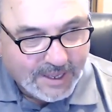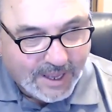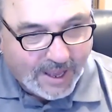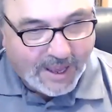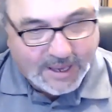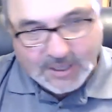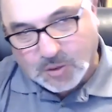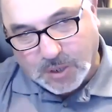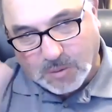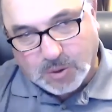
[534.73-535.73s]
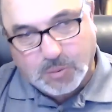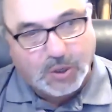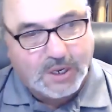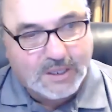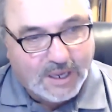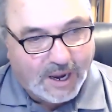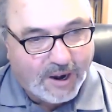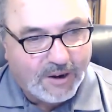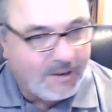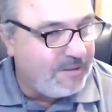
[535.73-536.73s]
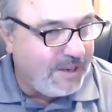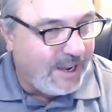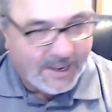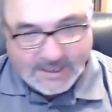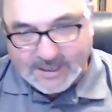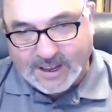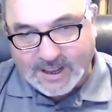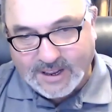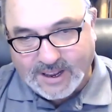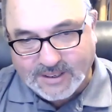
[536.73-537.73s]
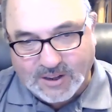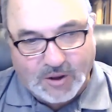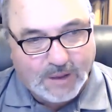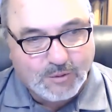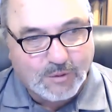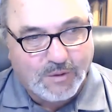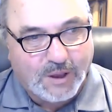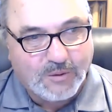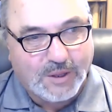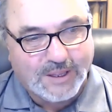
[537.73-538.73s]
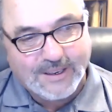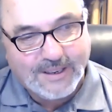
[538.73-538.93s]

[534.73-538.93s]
and you'll be able to put it in the air and go have some fun with it.